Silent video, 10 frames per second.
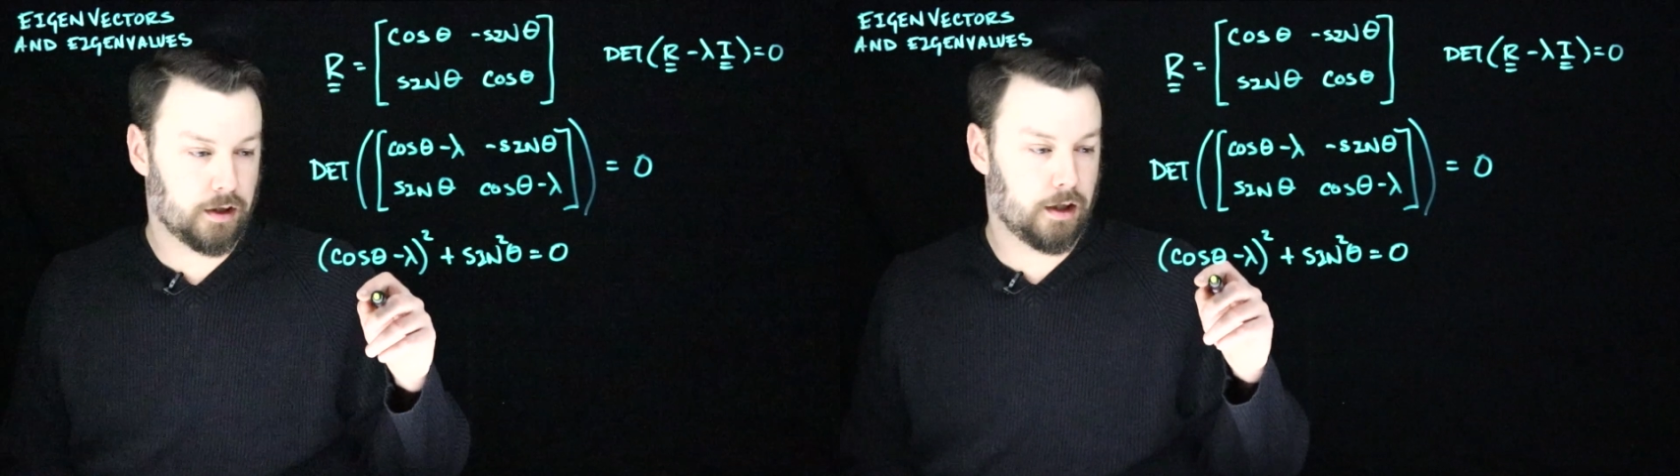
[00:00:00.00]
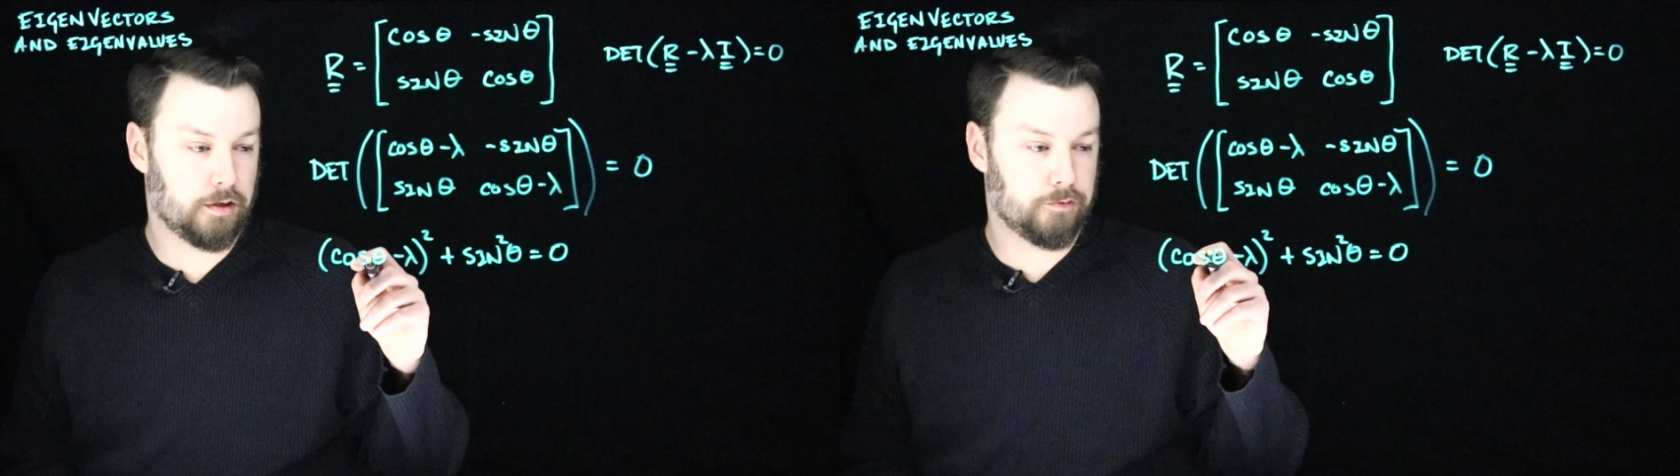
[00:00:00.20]

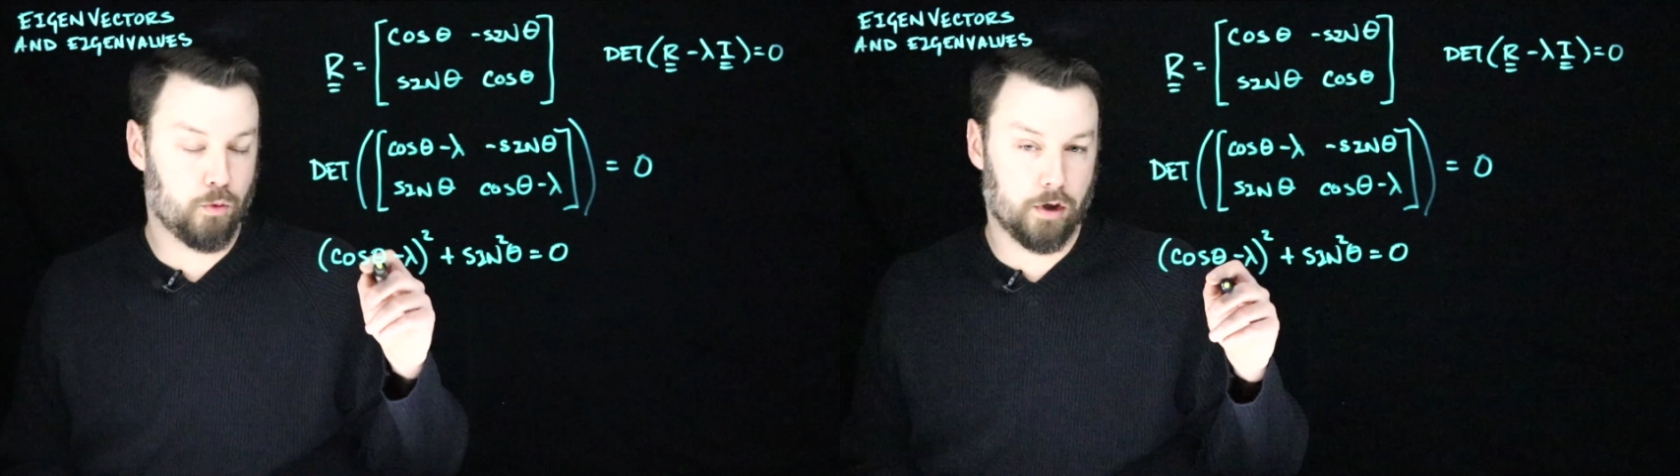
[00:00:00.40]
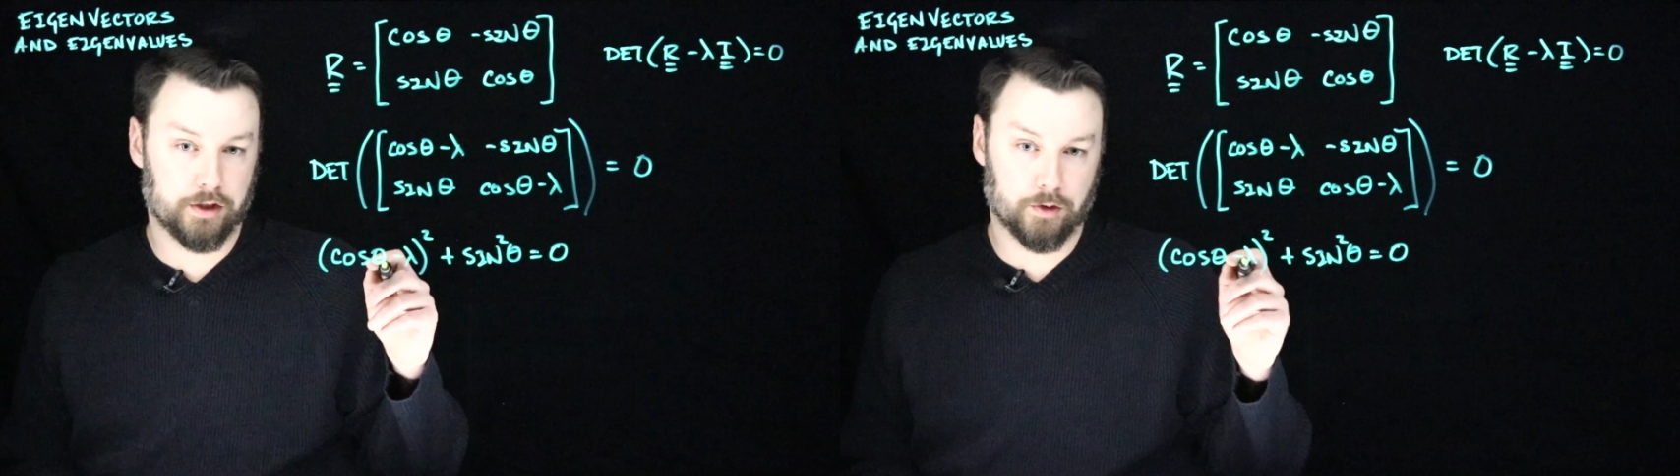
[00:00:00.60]
of
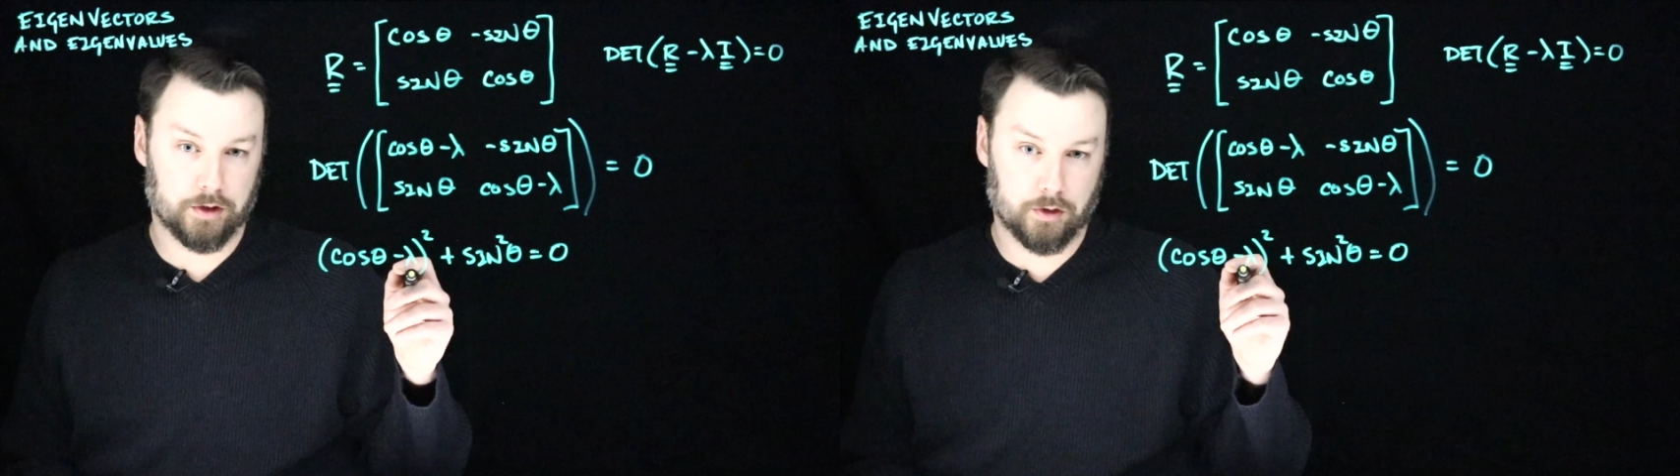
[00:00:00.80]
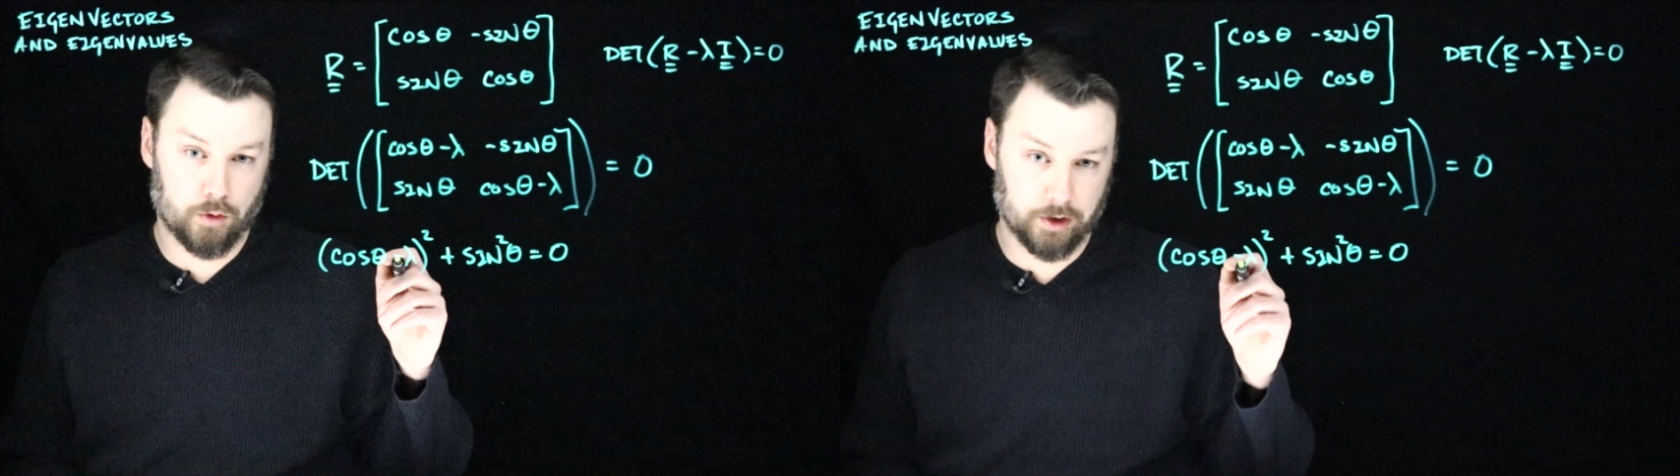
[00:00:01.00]
1
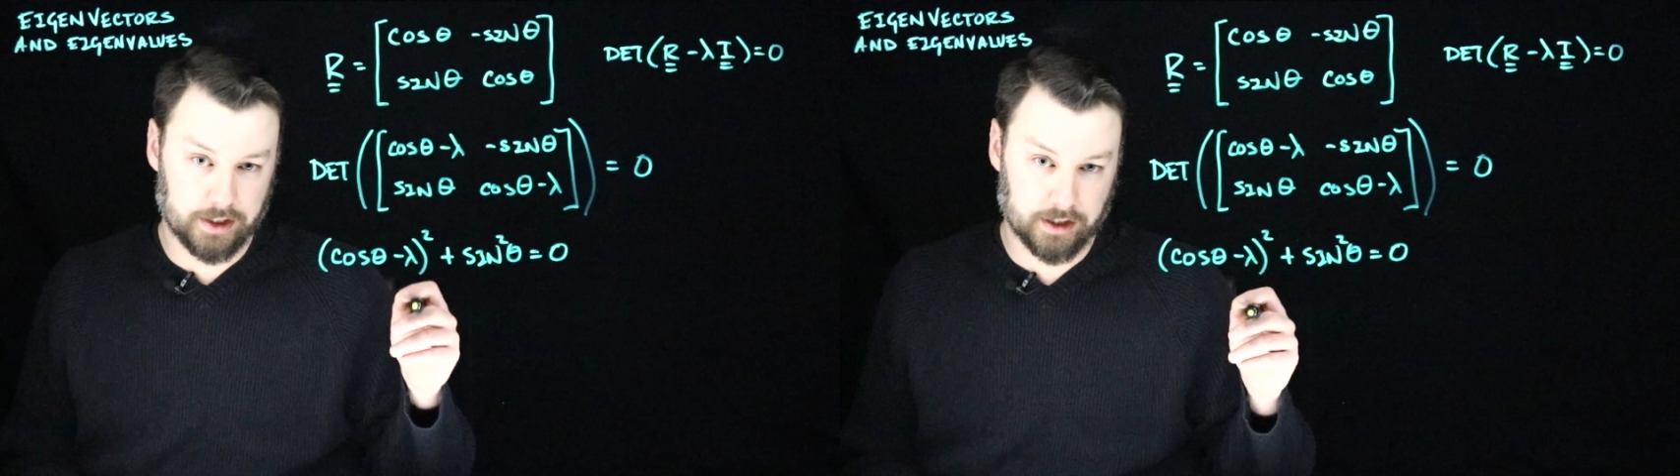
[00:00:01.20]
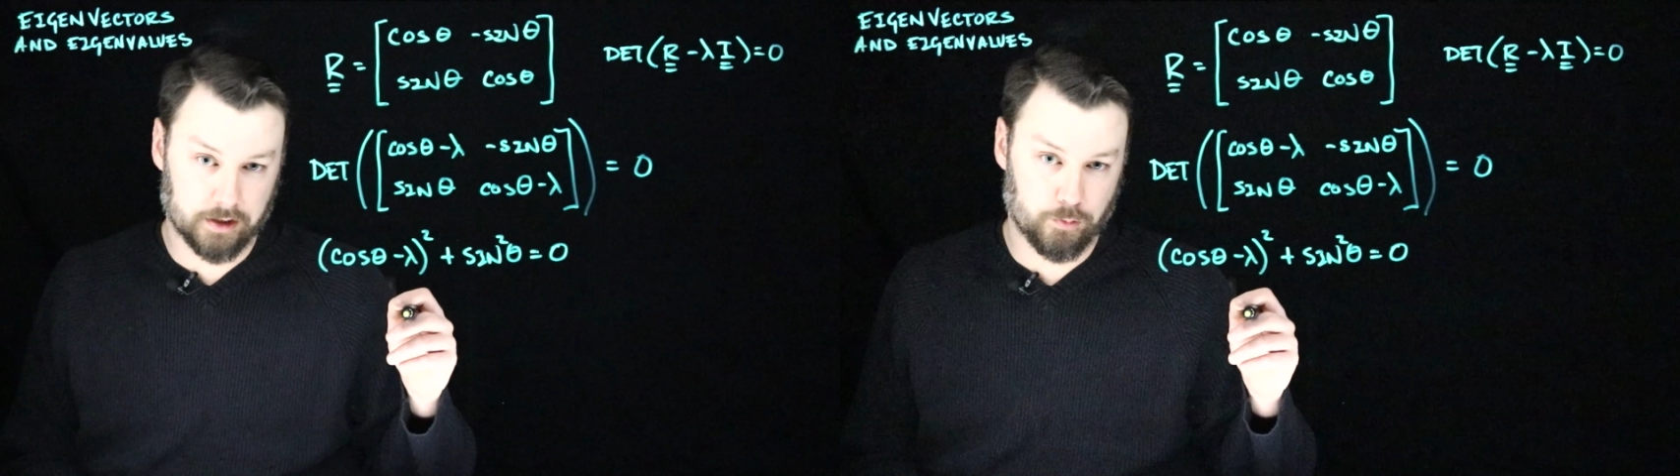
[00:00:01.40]
or
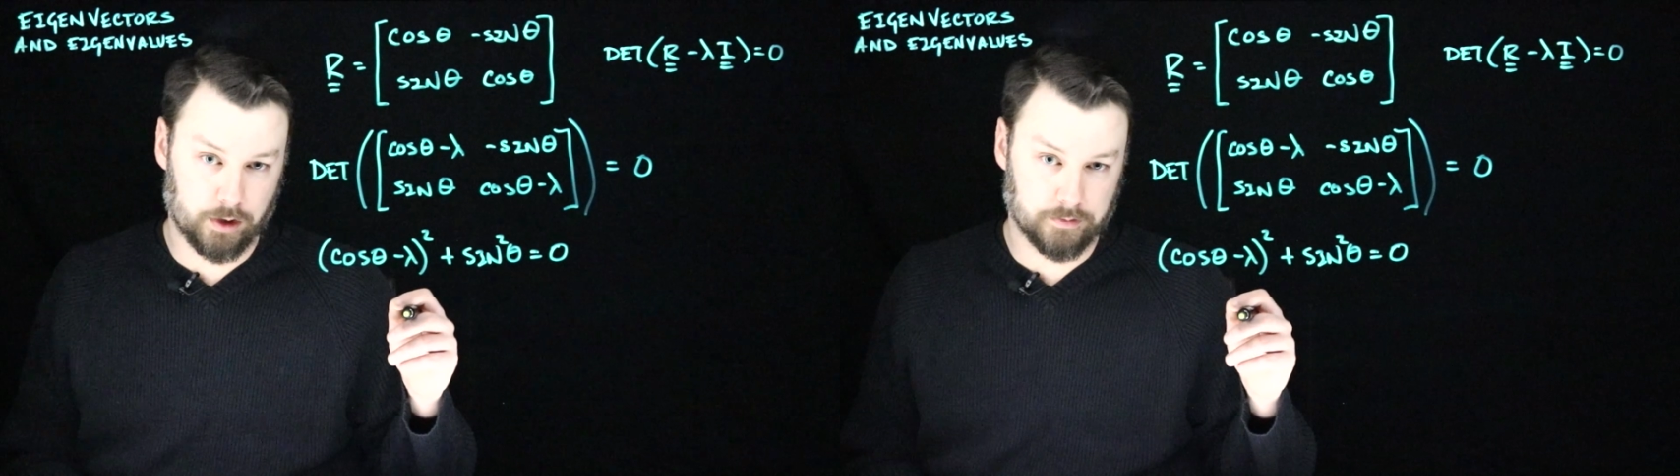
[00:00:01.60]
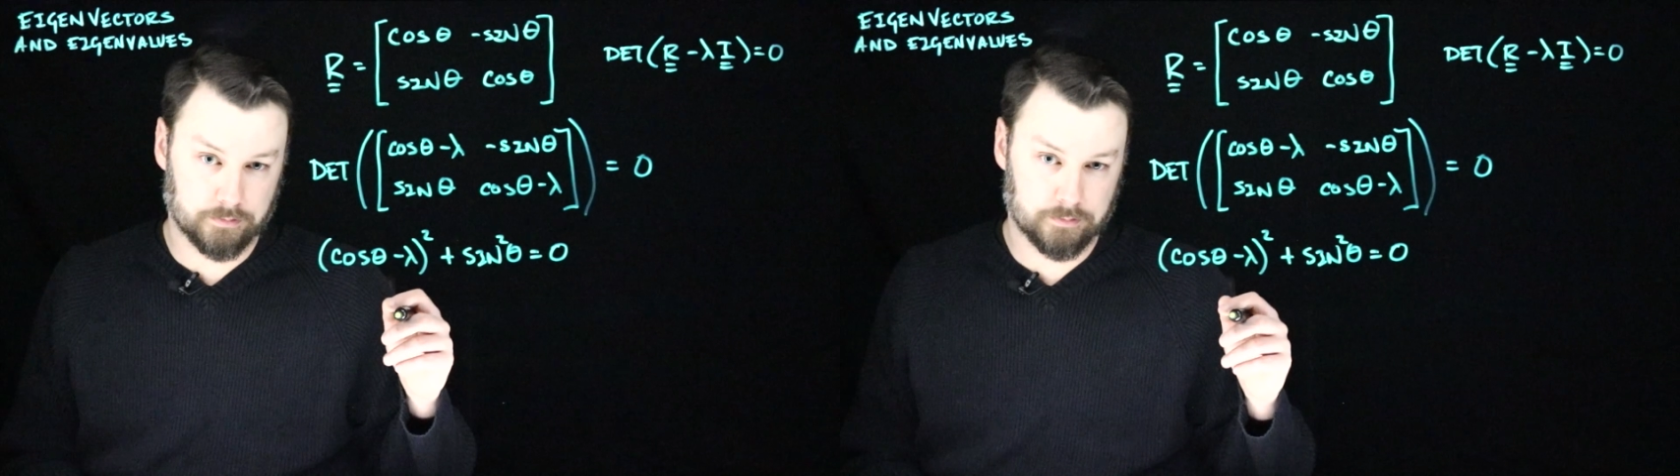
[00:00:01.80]
negative 1.